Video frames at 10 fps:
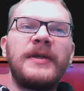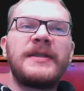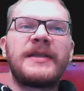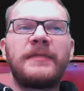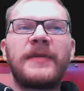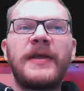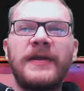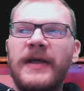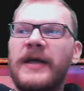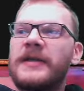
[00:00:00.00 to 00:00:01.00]

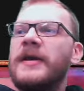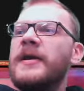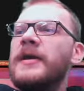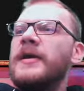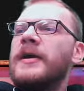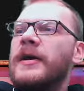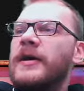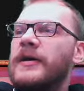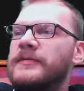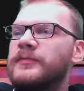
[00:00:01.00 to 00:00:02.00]
something that
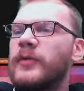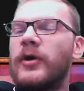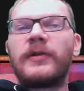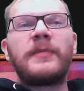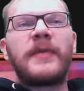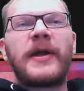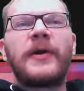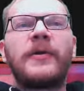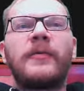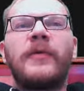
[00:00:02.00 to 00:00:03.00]
uh, only
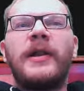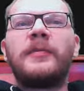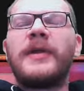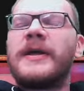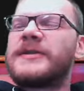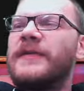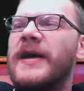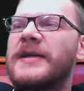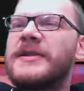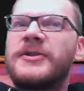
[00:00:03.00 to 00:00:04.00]
Paragon and Valiant players have
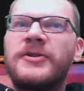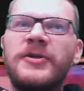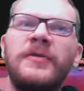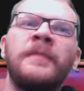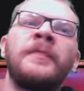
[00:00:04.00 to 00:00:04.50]
access to.